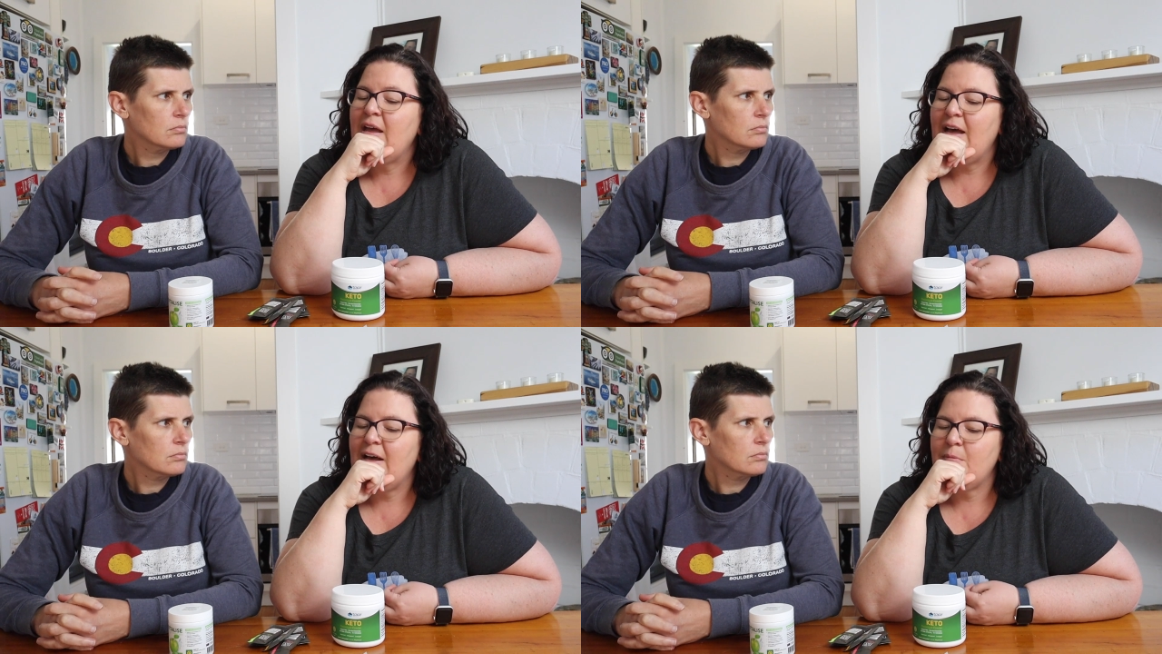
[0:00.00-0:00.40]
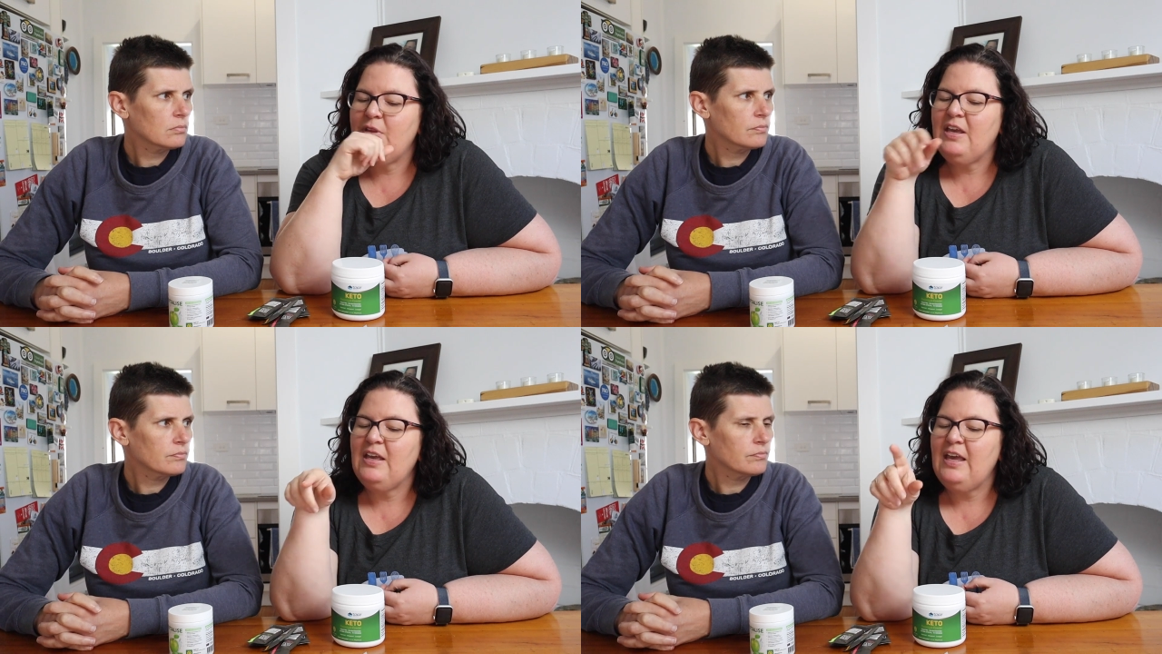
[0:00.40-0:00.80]

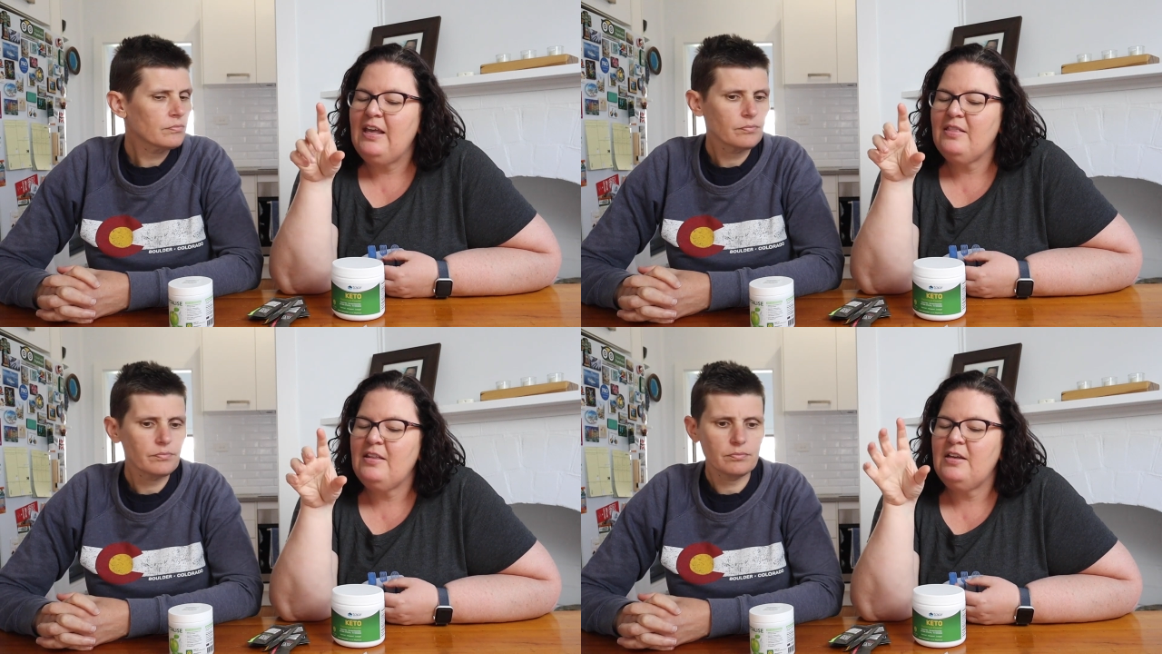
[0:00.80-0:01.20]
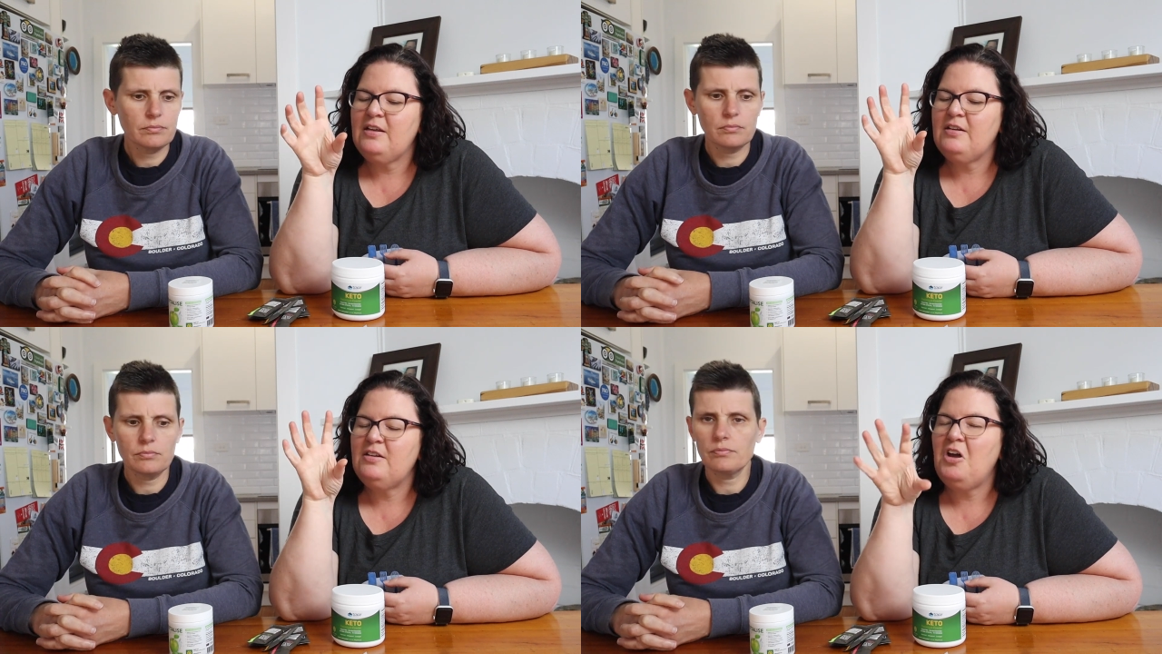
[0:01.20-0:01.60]
Speaker 1: Um, you can get
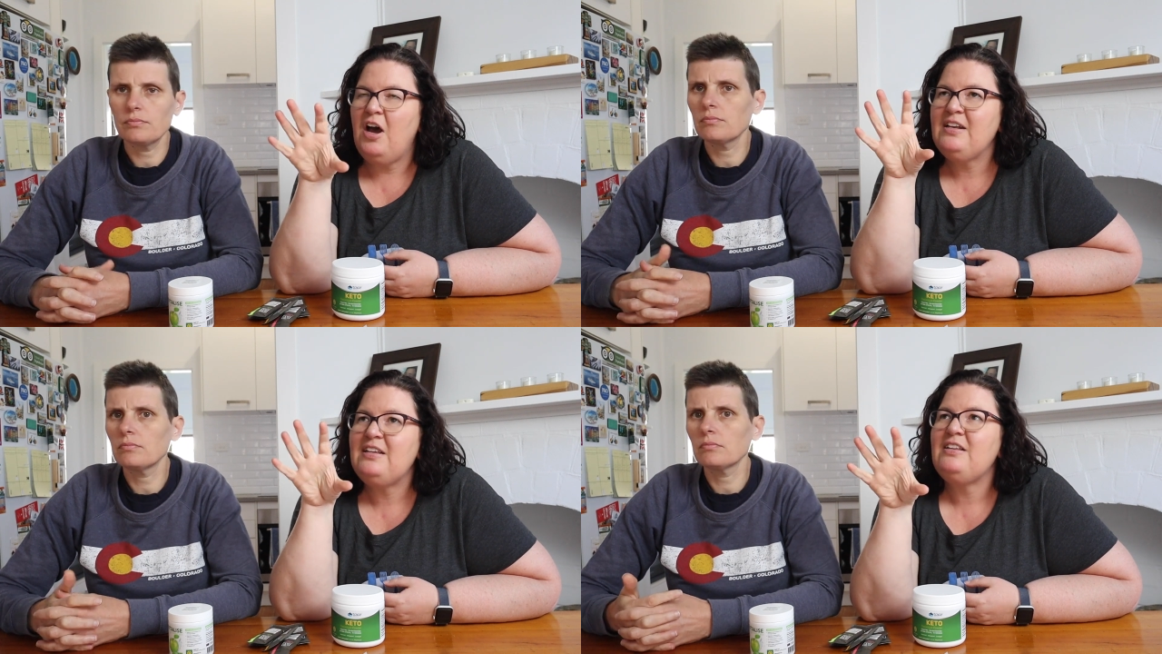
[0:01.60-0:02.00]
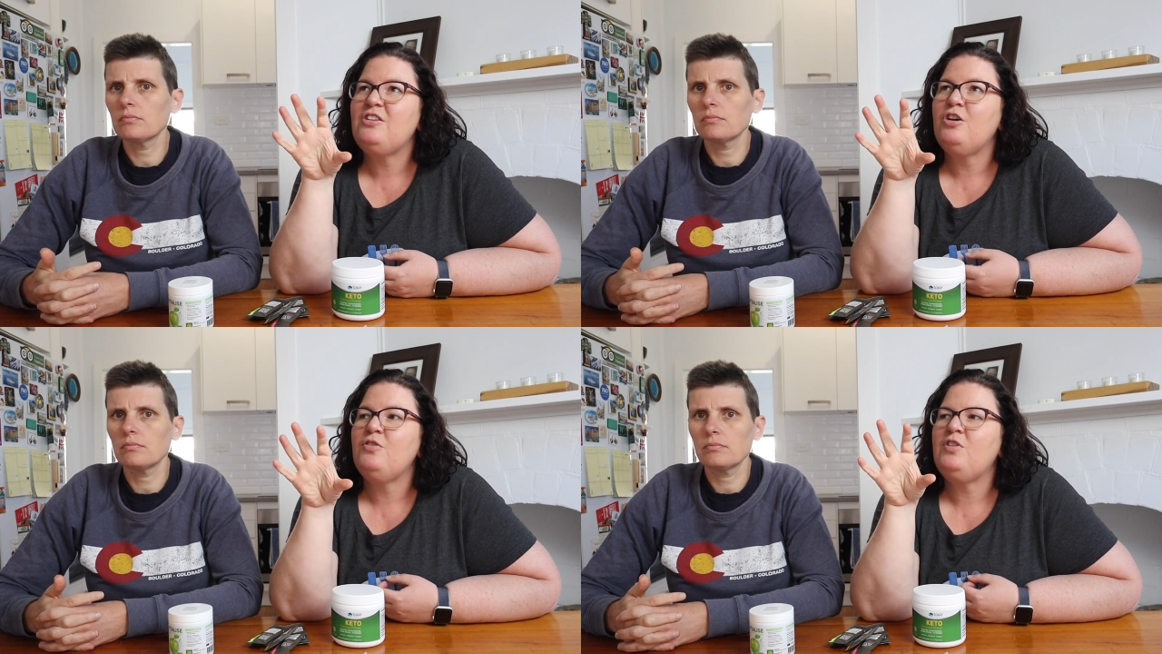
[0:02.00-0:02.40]
the 90
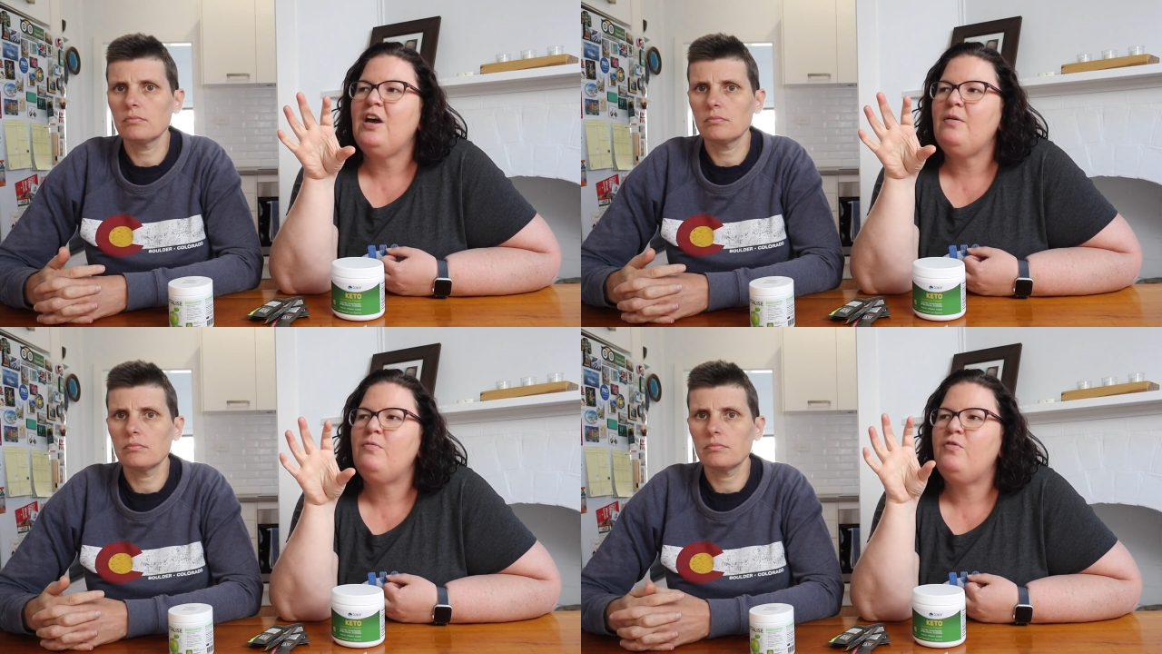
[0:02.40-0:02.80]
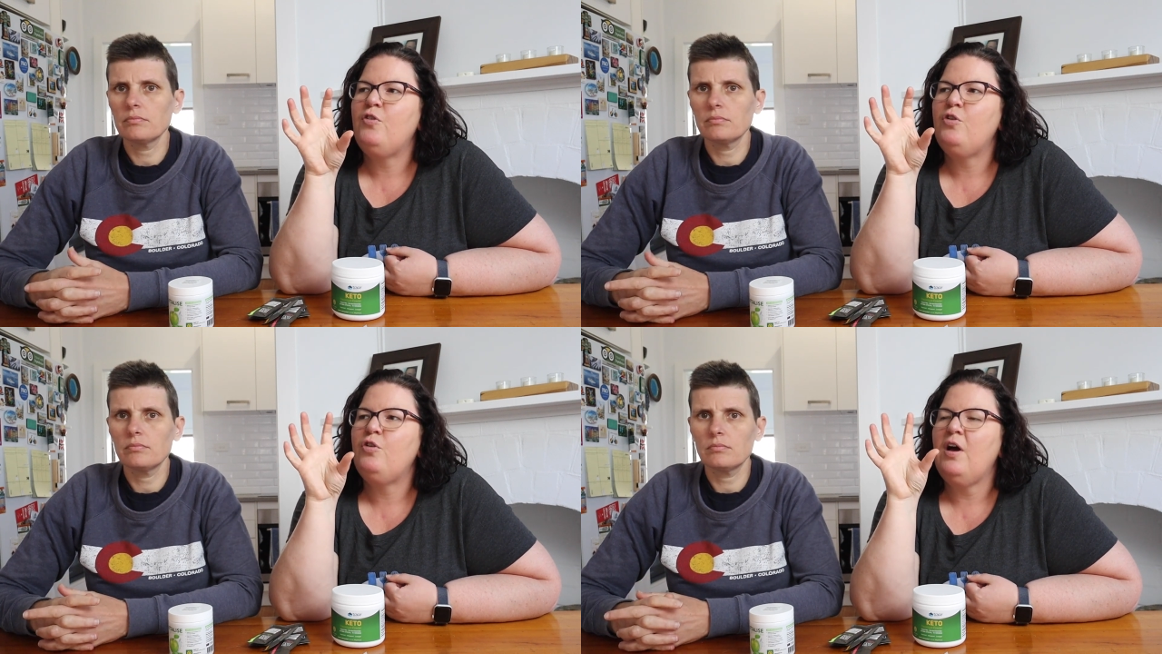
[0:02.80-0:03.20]
serve tub
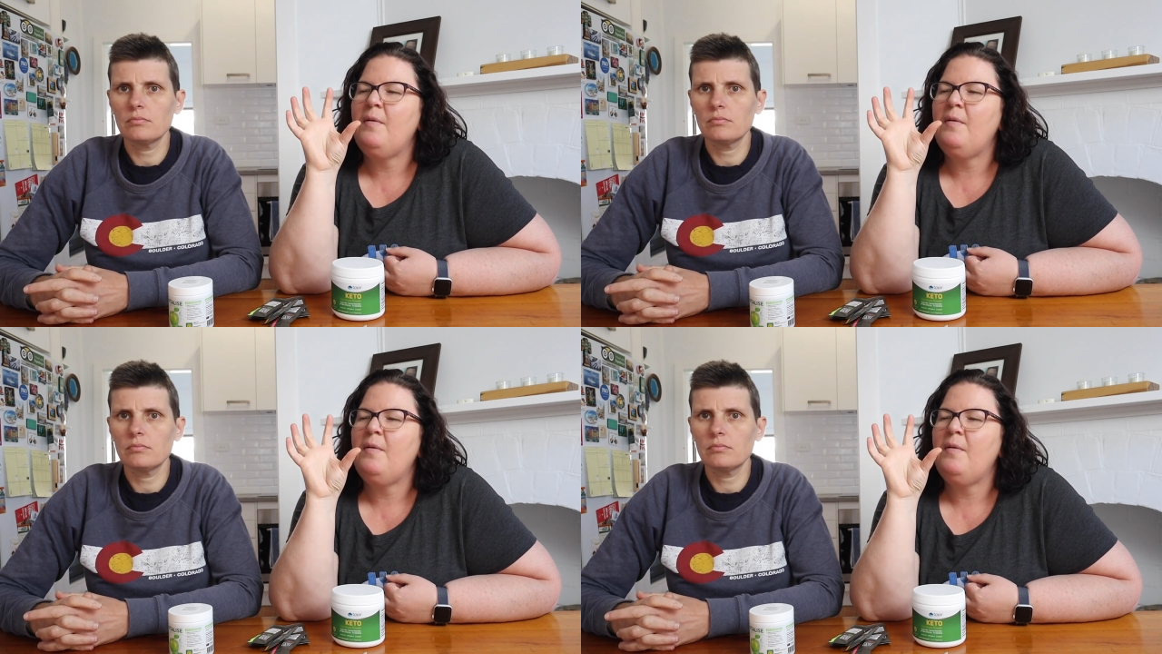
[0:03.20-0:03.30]
for